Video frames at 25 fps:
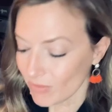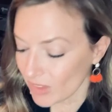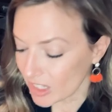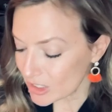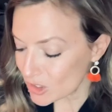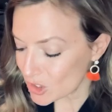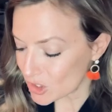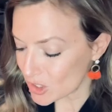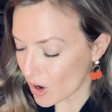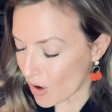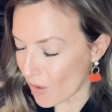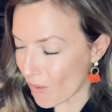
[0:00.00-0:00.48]

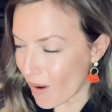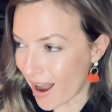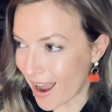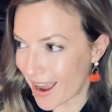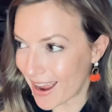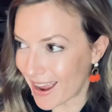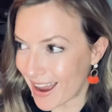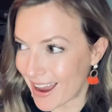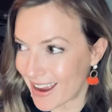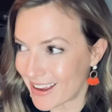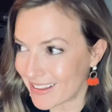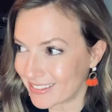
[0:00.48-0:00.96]
So
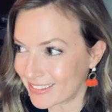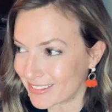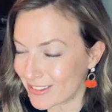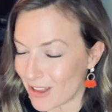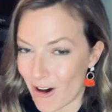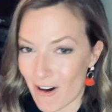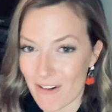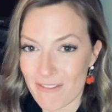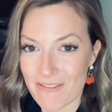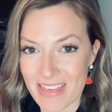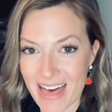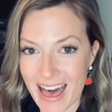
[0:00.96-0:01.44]
I, I
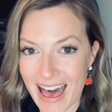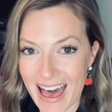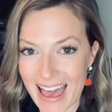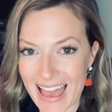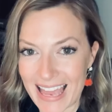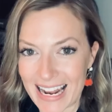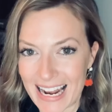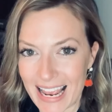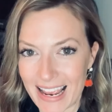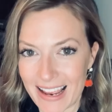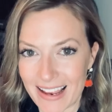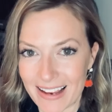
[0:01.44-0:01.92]
love that,
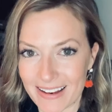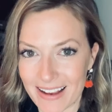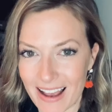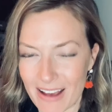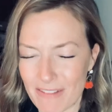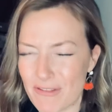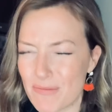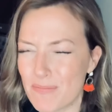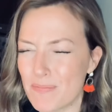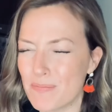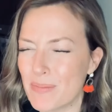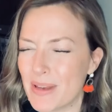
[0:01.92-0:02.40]
and I, I've
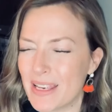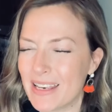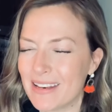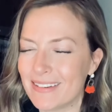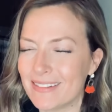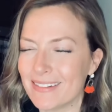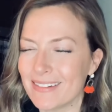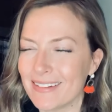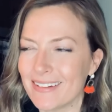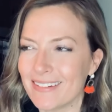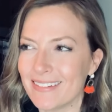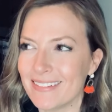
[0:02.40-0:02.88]

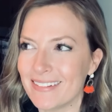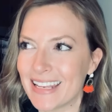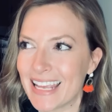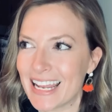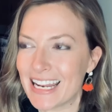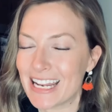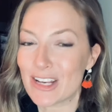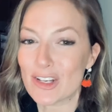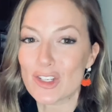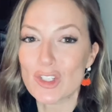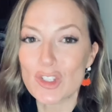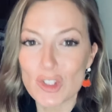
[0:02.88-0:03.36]
been
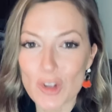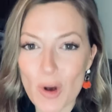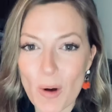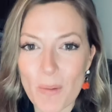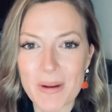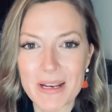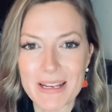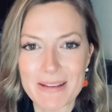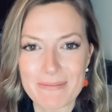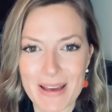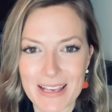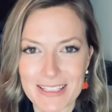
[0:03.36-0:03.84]
getting so
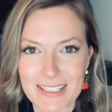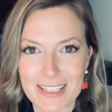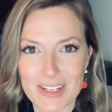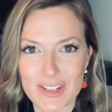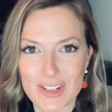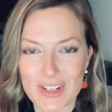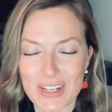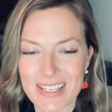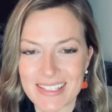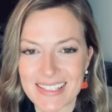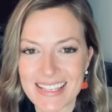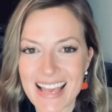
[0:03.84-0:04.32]
many
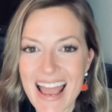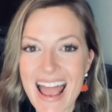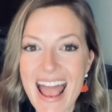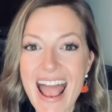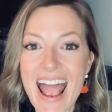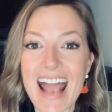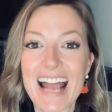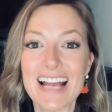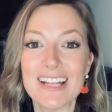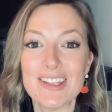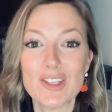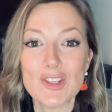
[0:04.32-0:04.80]
messages
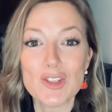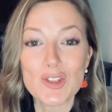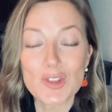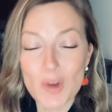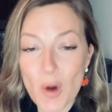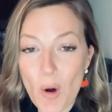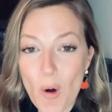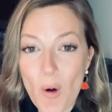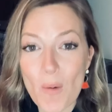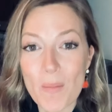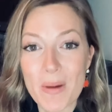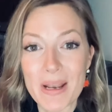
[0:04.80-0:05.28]
and
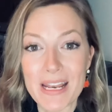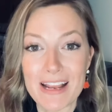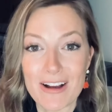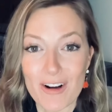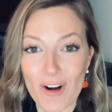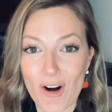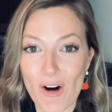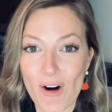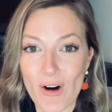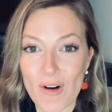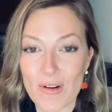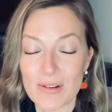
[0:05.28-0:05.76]
so many
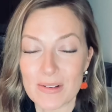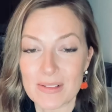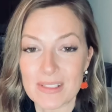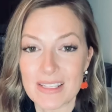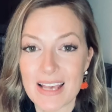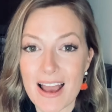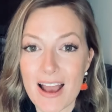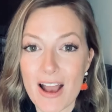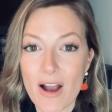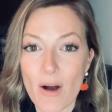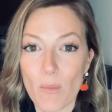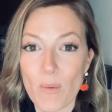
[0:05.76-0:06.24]
calls
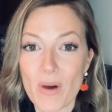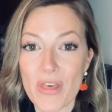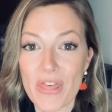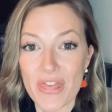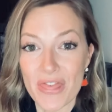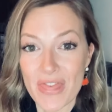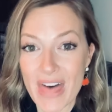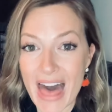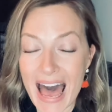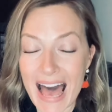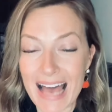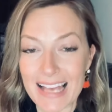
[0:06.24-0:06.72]
with
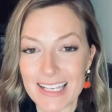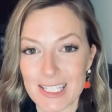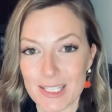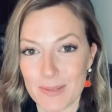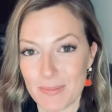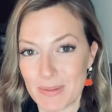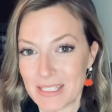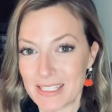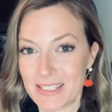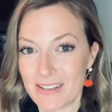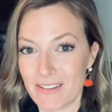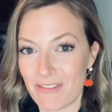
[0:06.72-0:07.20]
that
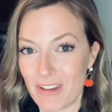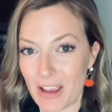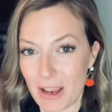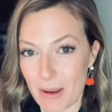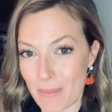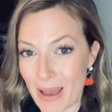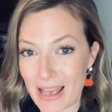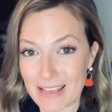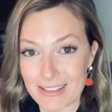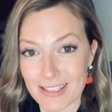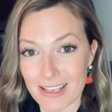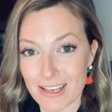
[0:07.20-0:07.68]
specific
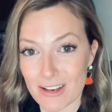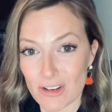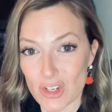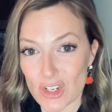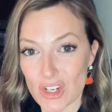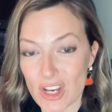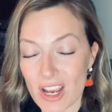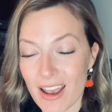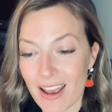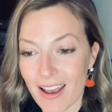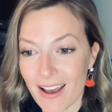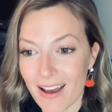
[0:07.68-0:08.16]

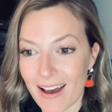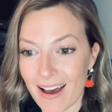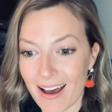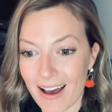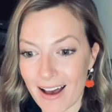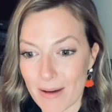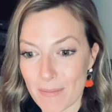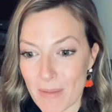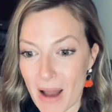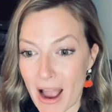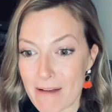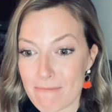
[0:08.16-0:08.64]
message.
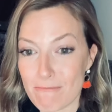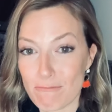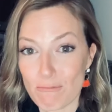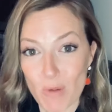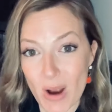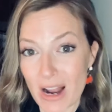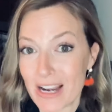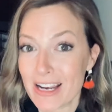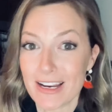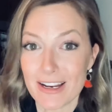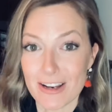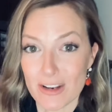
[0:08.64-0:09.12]
Um, I'm
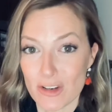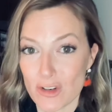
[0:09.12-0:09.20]
ready to